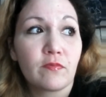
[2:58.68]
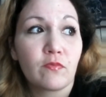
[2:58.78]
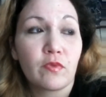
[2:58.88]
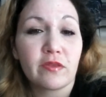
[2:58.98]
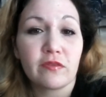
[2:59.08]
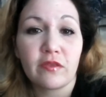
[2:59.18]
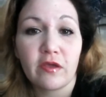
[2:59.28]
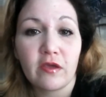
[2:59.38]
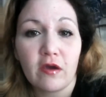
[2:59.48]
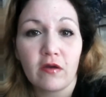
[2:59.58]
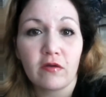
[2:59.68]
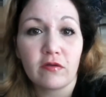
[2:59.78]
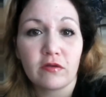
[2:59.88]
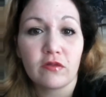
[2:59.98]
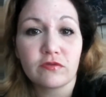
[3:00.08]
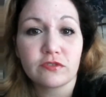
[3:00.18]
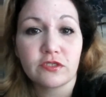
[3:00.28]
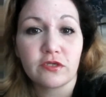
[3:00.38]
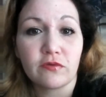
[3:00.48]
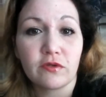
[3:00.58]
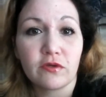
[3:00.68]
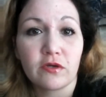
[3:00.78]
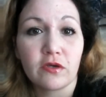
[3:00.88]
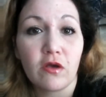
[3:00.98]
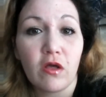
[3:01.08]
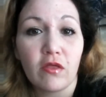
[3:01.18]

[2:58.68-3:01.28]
when they are close to you, you're going to call